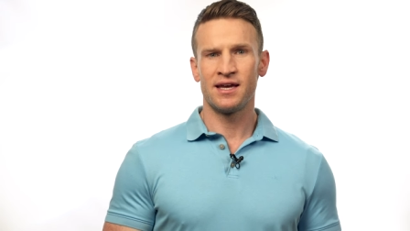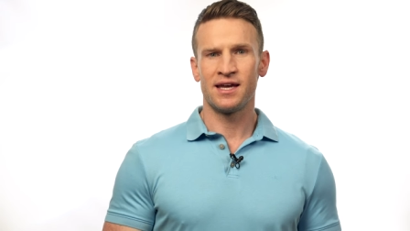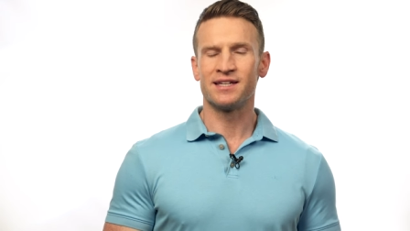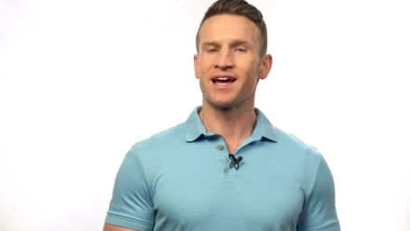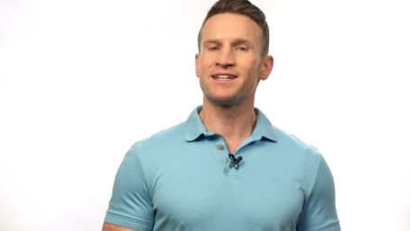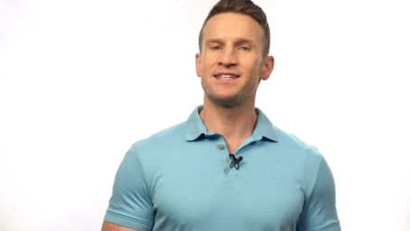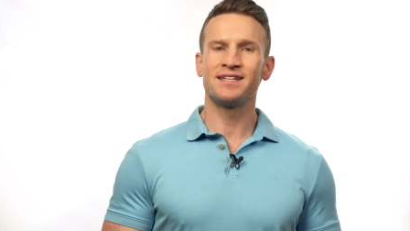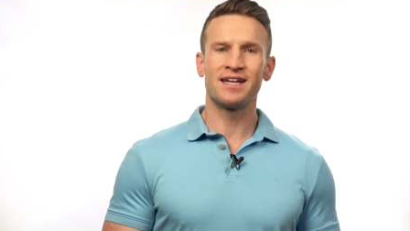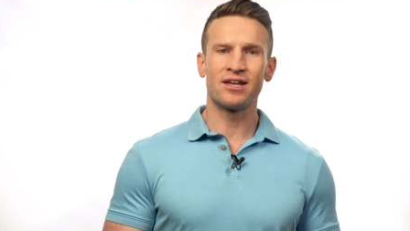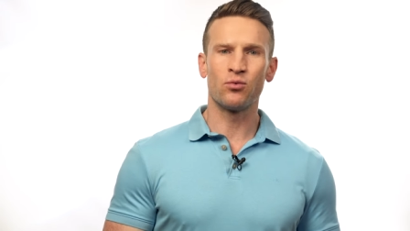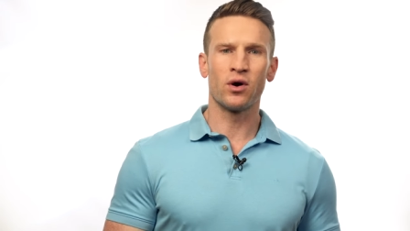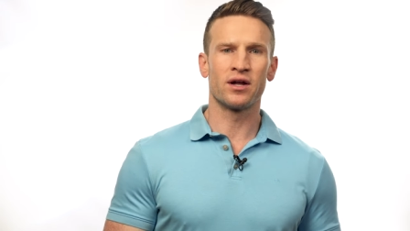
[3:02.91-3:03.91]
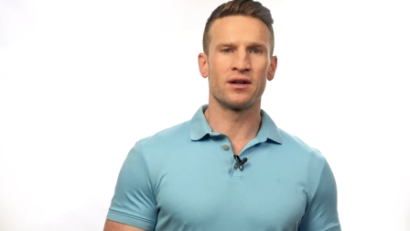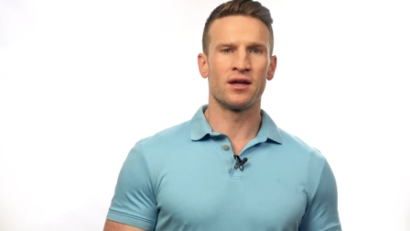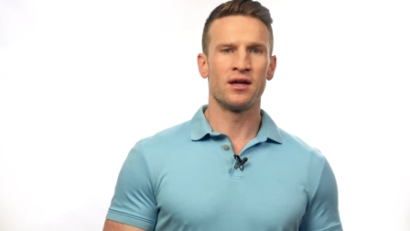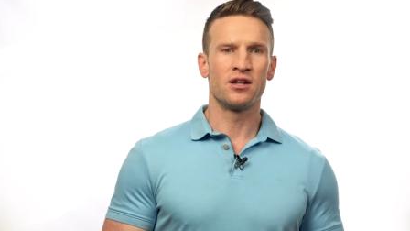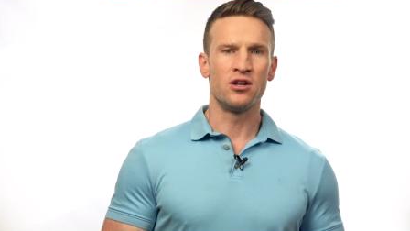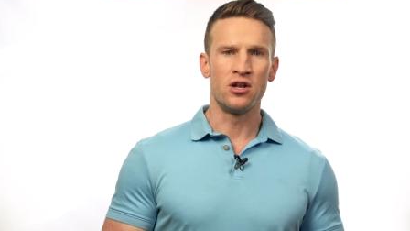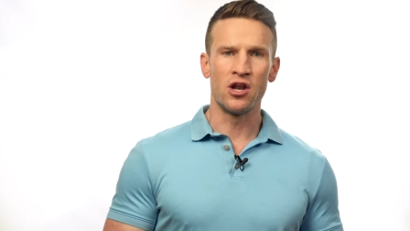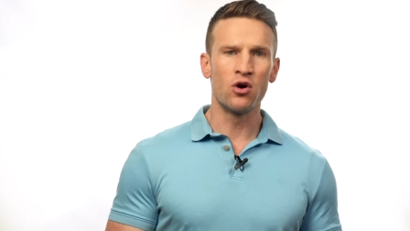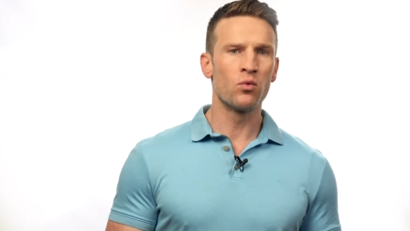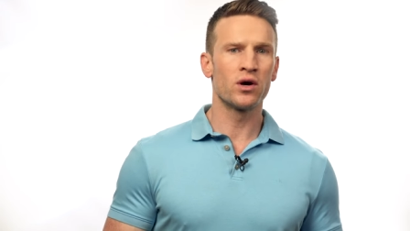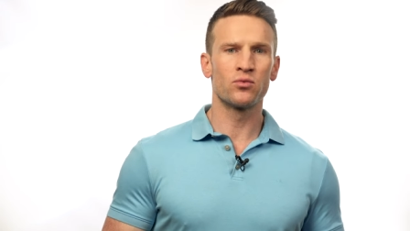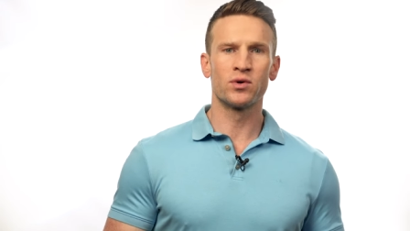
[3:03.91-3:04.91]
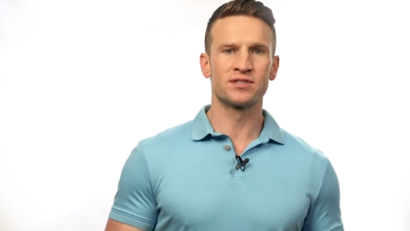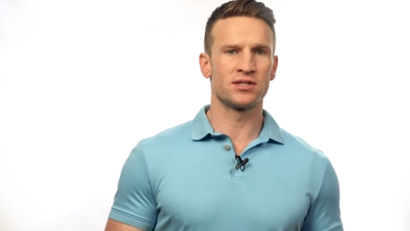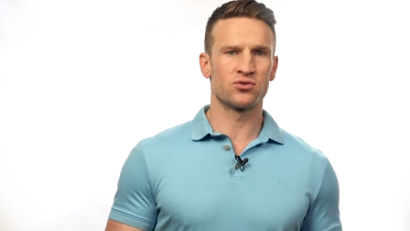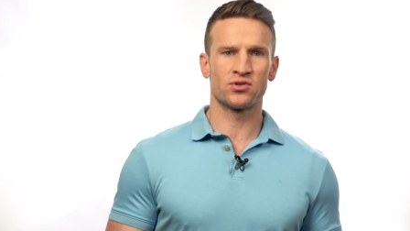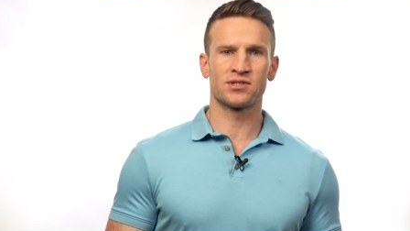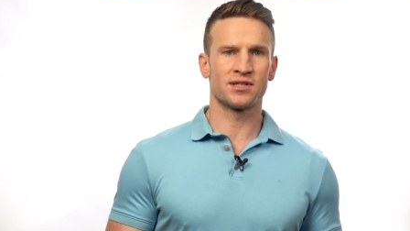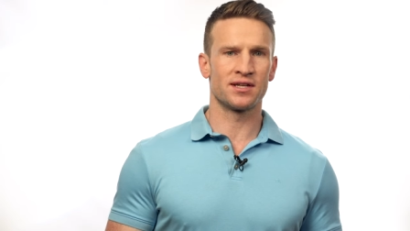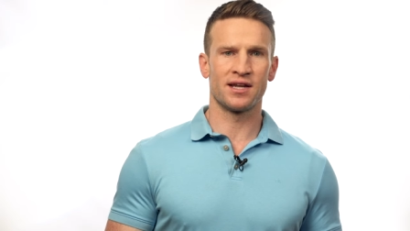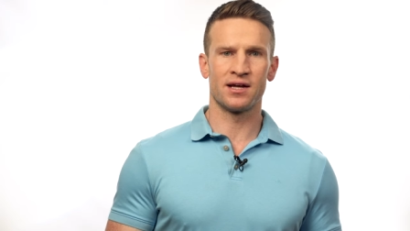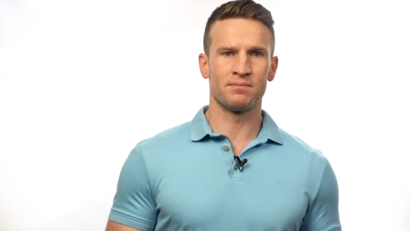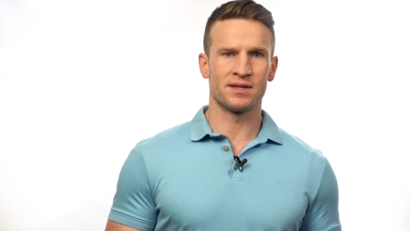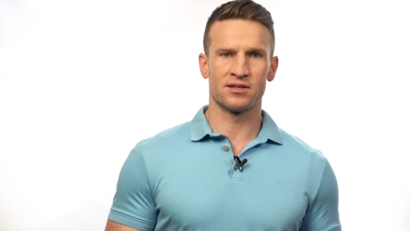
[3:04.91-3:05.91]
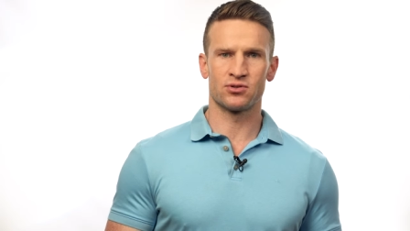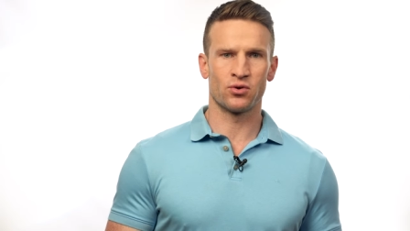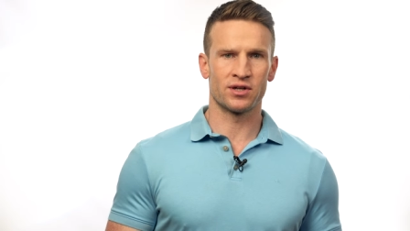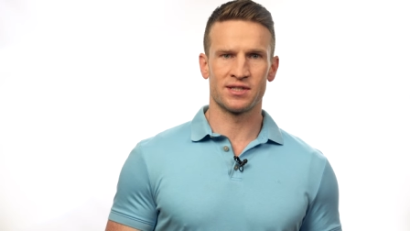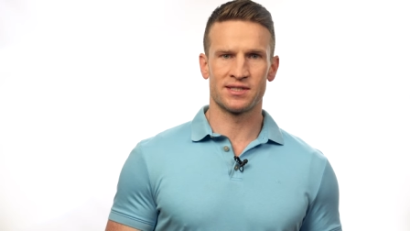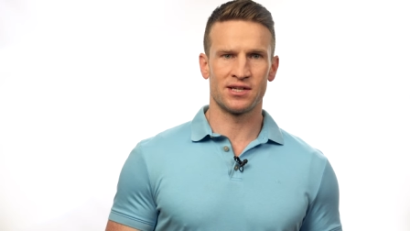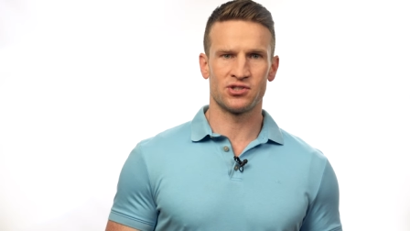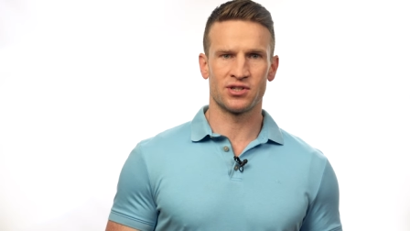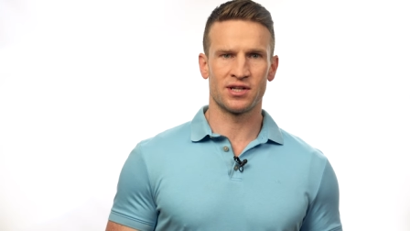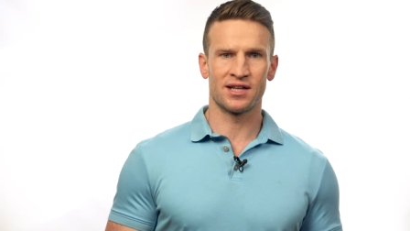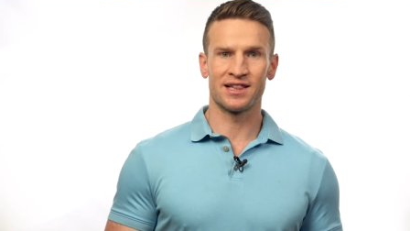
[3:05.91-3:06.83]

in 1981, no one was interested in helping this organization,